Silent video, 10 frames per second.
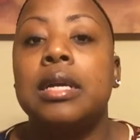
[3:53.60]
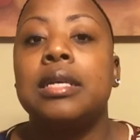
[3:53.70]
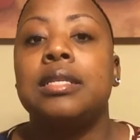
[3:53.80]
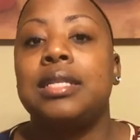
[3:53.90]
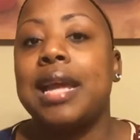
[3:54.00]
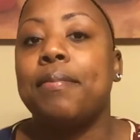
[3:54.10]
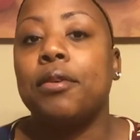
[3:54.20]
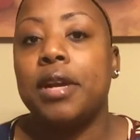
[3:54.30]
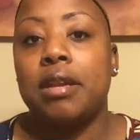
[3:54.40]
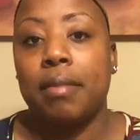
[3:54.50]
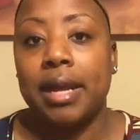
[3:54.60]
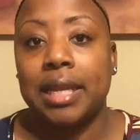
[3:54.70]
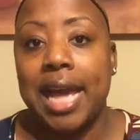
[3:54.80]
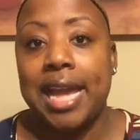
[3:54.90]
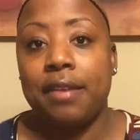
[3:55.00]
staple in my
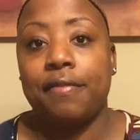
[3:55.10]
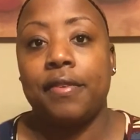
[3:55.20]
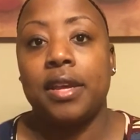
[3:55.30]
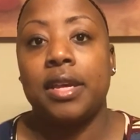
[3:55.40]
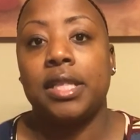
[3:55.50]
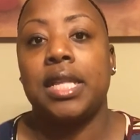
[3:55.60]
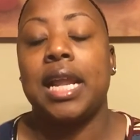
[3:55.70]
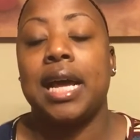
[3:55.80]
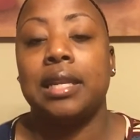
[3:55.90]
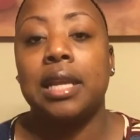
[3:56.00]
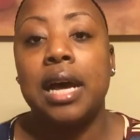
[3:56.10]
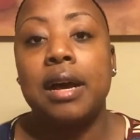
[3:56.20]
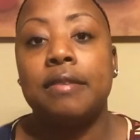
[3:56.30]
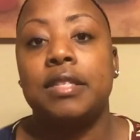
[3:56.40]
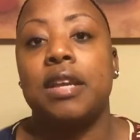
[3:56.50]
life that I
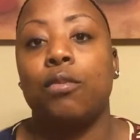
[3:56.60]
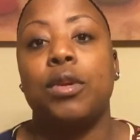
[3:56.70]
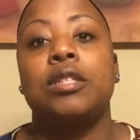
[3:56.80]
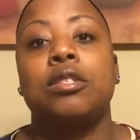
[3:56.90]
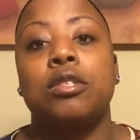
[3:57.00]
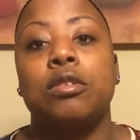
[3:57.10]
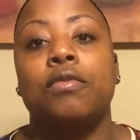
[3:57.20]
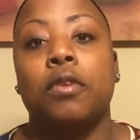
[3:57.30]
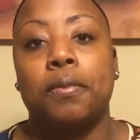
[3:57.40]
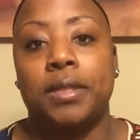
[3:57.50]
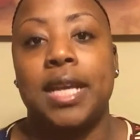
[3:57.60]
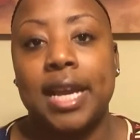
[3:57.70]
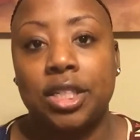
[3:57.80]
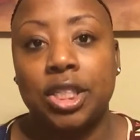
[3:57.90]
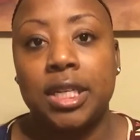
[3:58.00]
loved and went to for
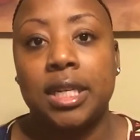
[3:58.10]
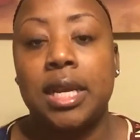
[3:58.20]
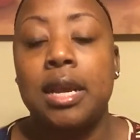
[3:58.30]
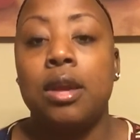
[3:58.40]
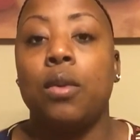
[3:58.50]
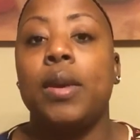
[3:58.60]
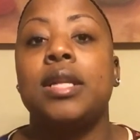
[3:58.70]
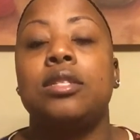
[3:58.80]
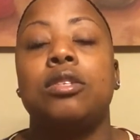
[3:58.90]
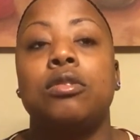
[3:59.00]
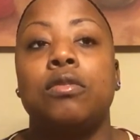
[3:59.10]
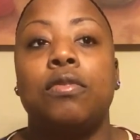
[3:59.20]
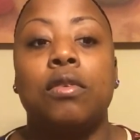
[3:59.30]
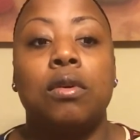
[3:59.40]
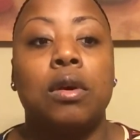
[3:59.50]
protection, went to
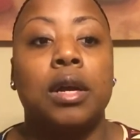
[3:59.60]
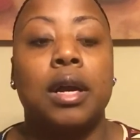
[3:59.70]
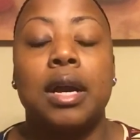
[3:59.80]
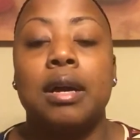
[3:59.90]
for